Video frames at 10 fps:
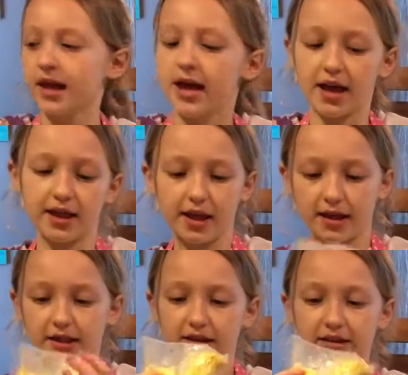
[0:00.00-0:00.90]
And
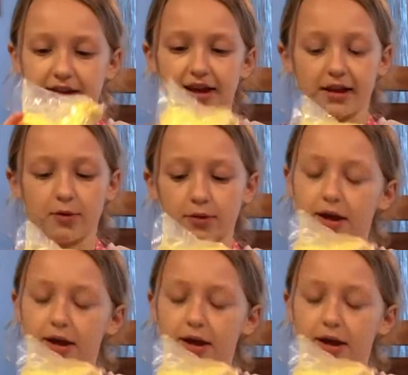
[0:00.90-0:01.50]
then this is yellow